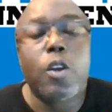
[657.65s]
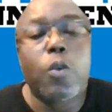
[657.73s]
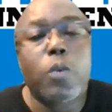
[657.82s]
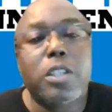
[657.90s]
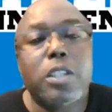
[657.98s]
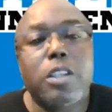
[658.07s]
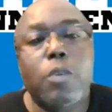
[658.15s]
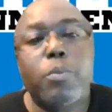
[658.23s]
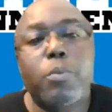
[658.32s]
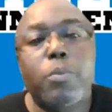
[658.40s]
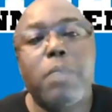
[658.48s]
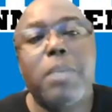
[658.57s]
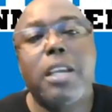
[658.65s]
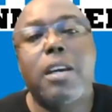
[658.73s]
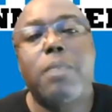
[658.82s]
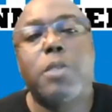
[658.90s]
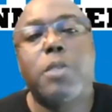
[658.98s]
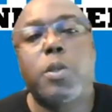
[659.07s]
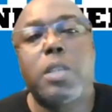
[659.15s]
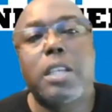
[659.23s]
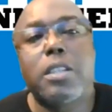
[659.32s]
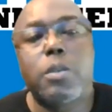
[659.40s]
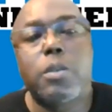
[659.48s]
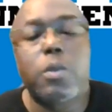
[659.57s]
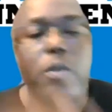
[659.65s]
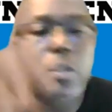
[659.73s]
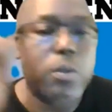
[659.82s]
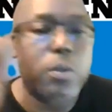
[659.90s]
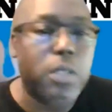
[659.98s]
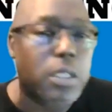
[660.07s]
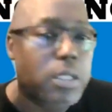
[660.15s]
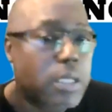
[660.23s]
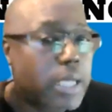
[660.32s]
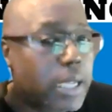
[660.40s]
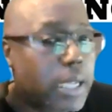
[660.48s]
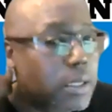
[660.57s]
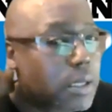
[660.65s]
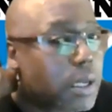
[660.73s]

which gonna bring me up to this next